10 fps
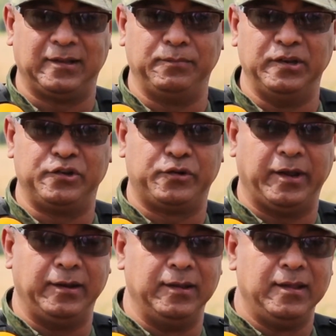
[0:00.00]
or in
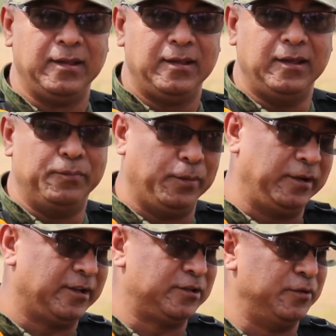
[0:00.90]
cahoots with
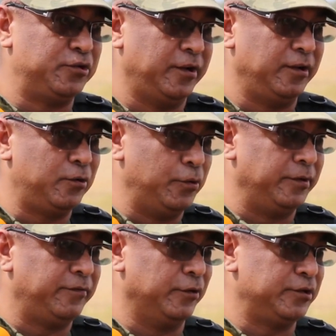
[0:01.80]
those persons.
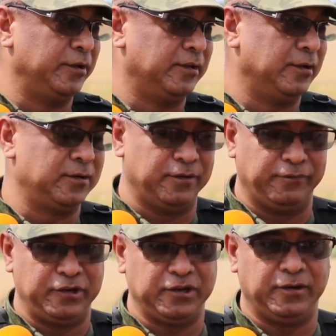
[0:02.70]
But yes,
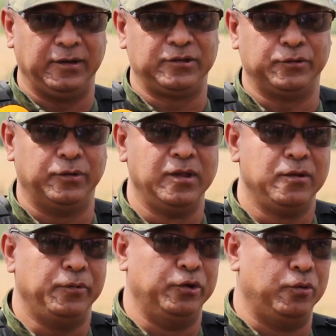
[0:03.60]
we have seen
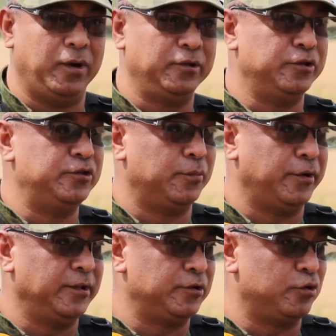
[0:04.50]
where,
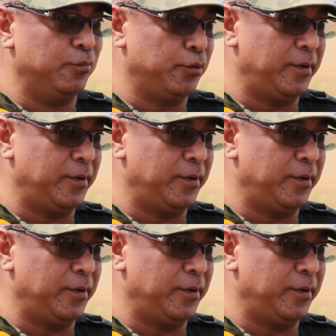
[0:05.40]
as the